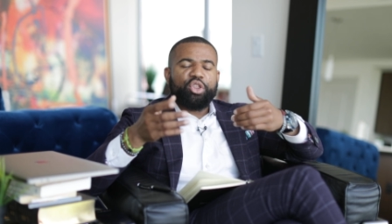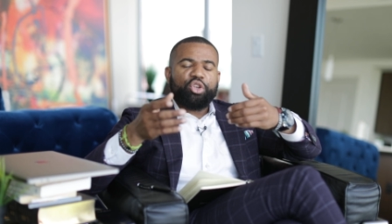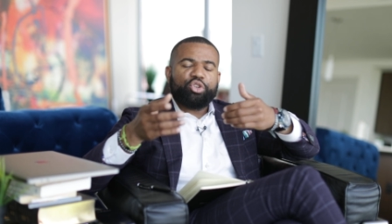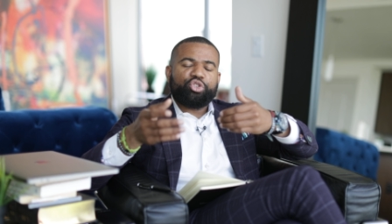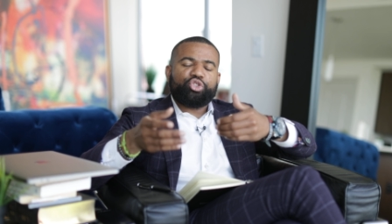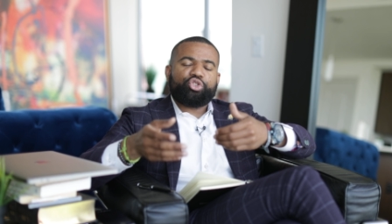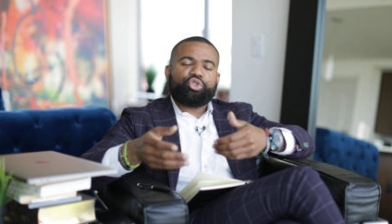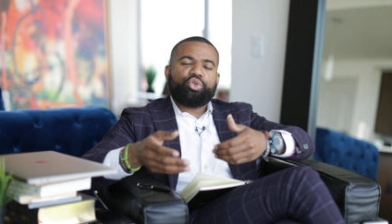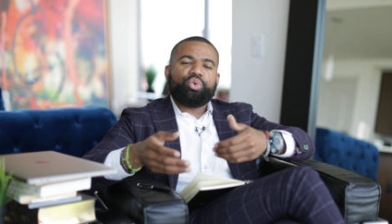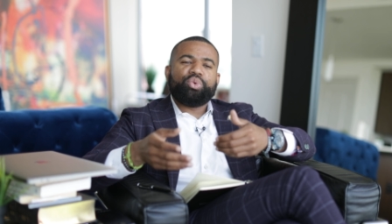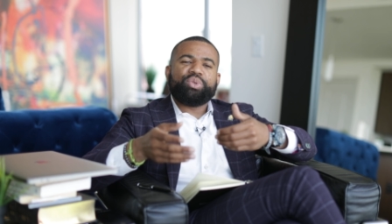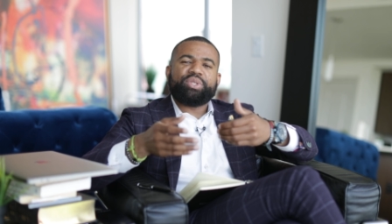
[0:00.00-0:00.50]
The
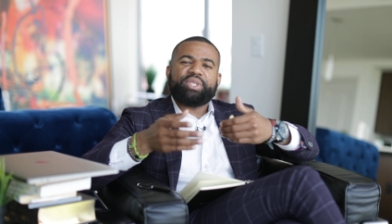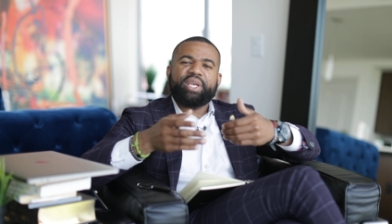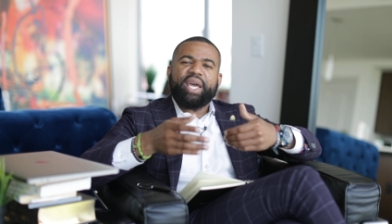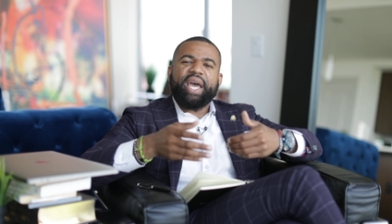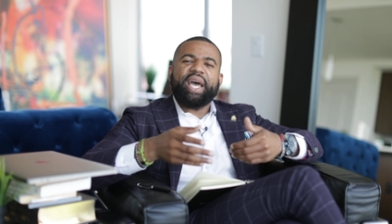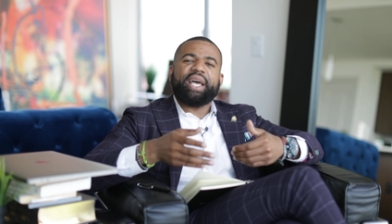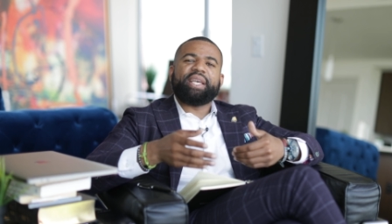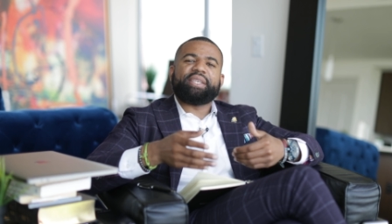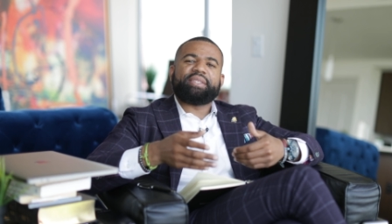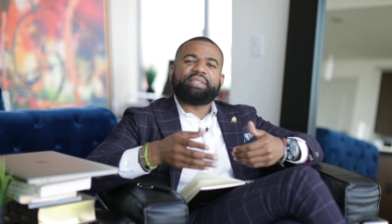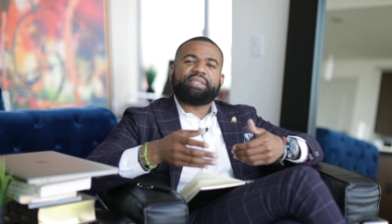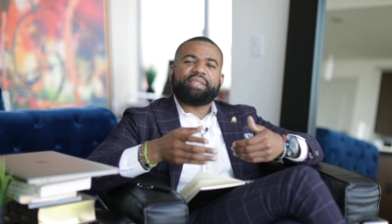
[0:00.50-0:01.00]
true
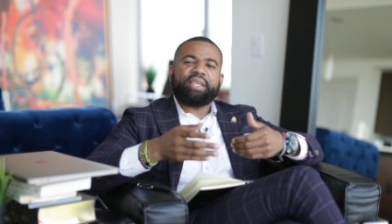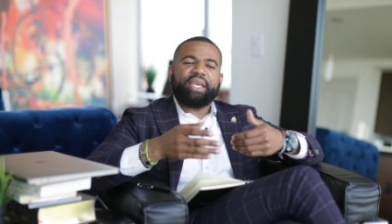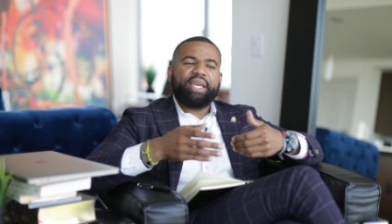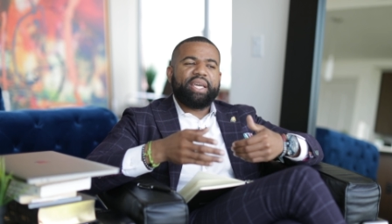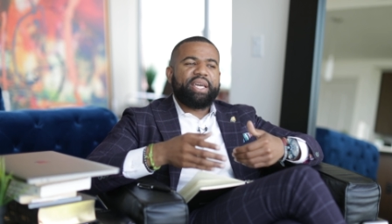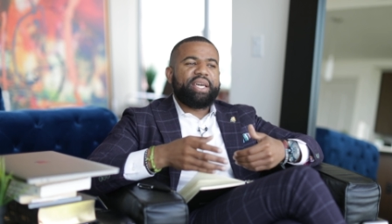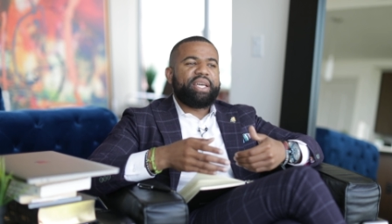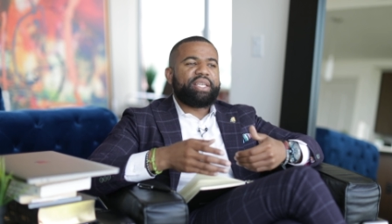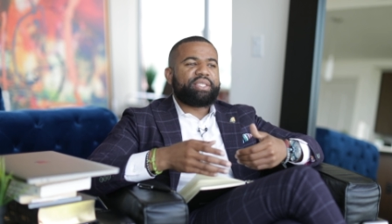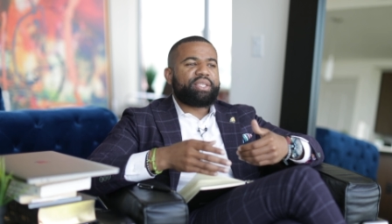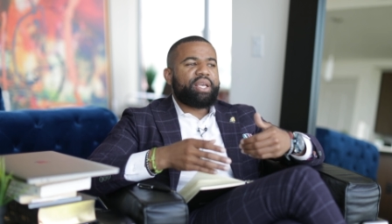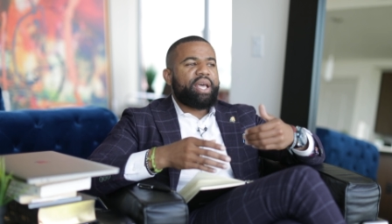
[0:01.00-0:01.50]
test
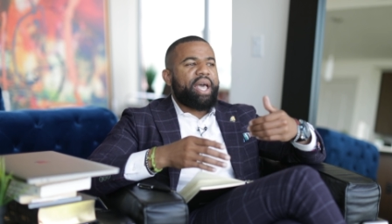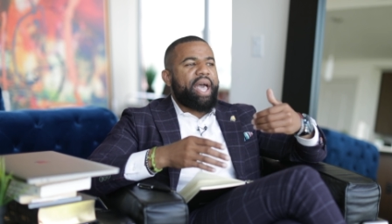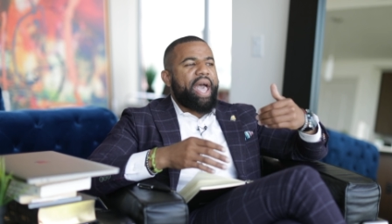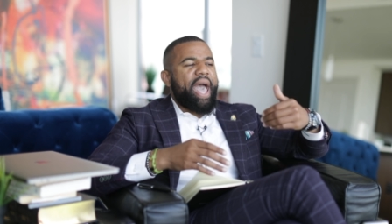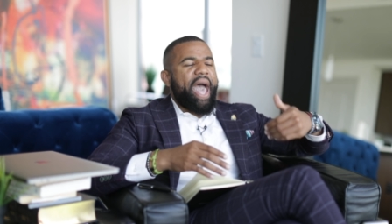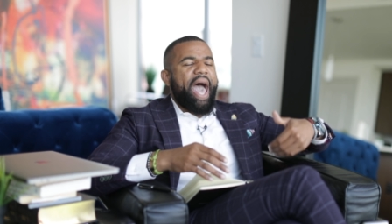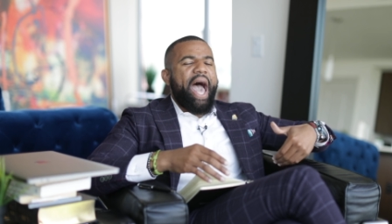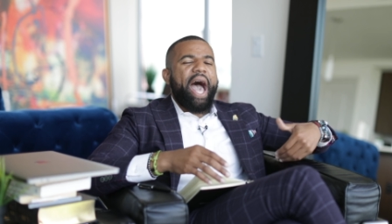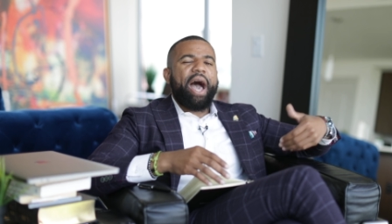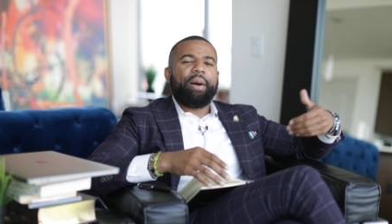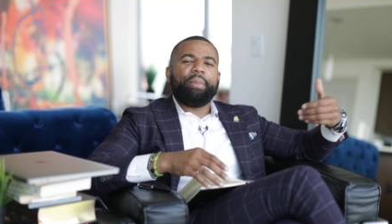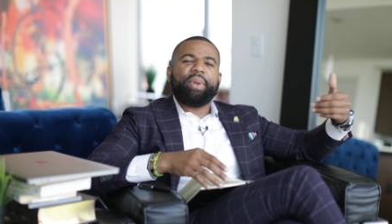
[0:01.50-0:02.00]
is
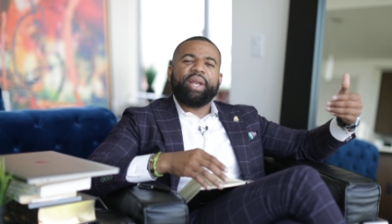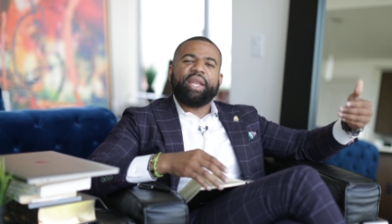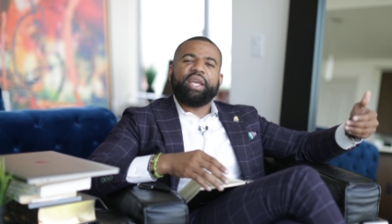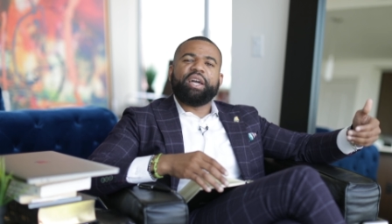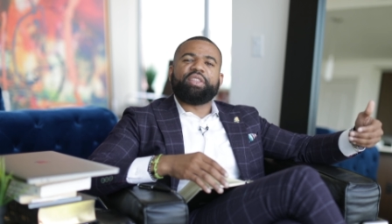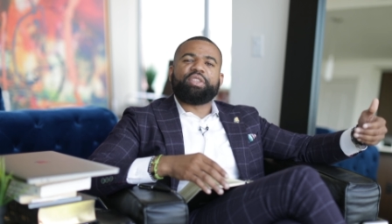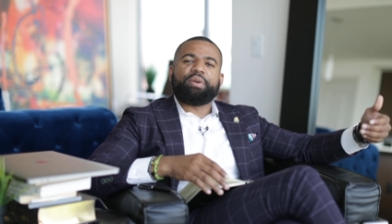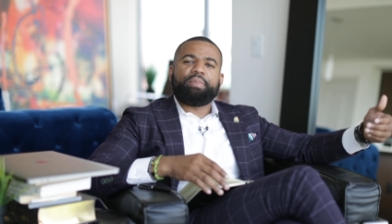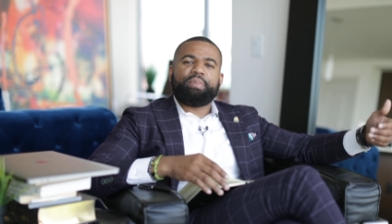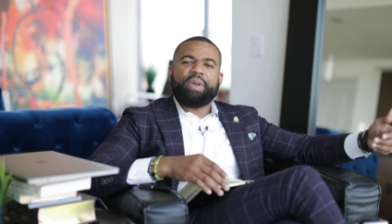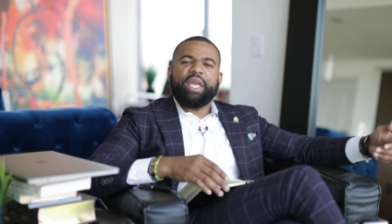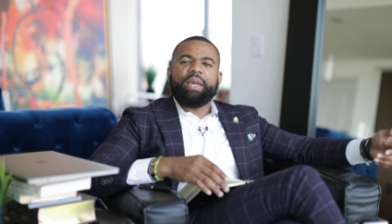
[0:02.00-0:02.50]
how many
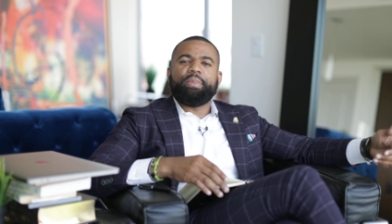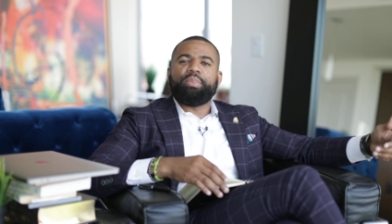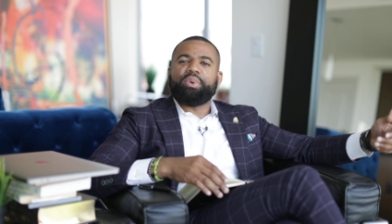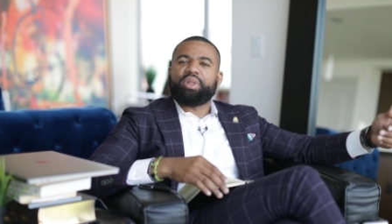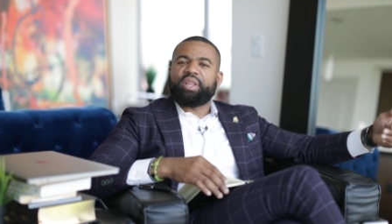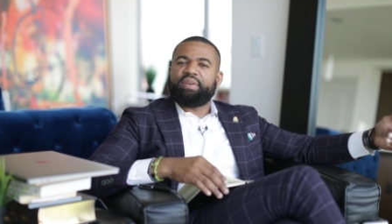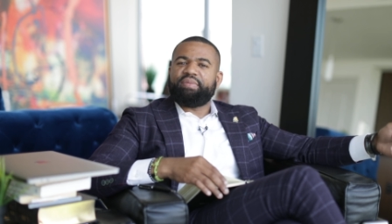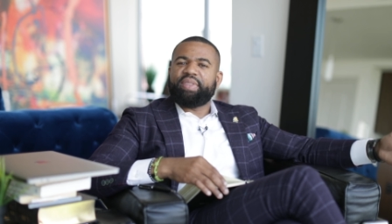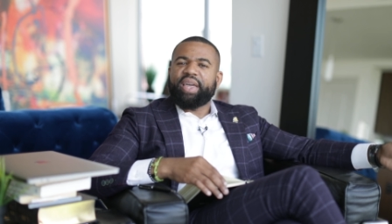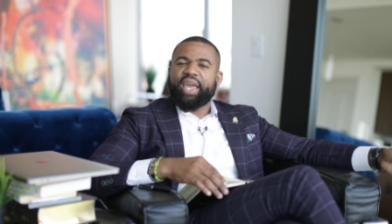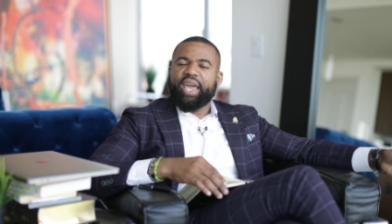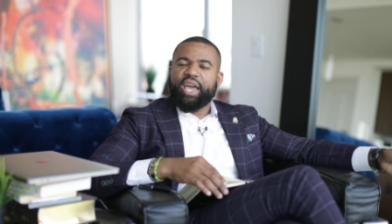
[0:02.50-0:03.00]
other people
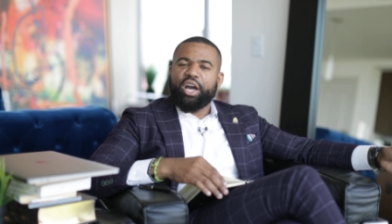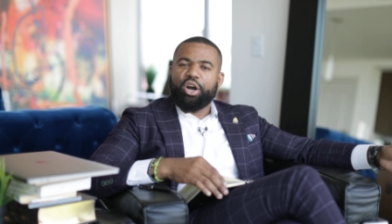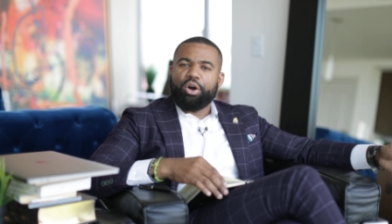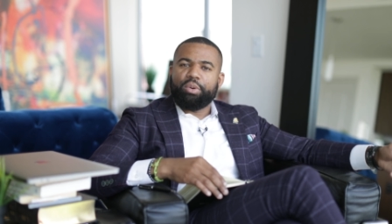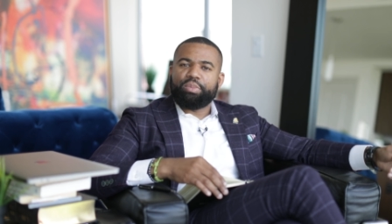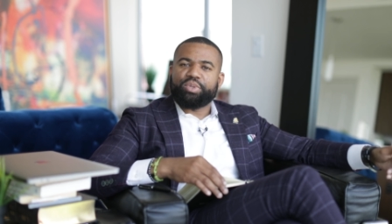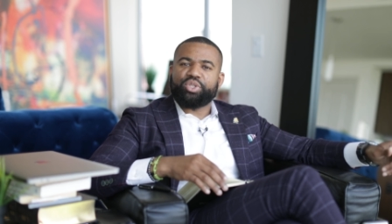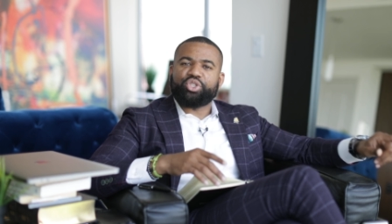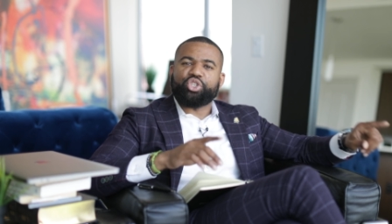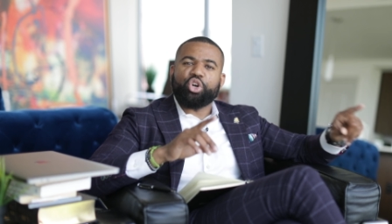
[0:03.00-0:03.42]
have they helped.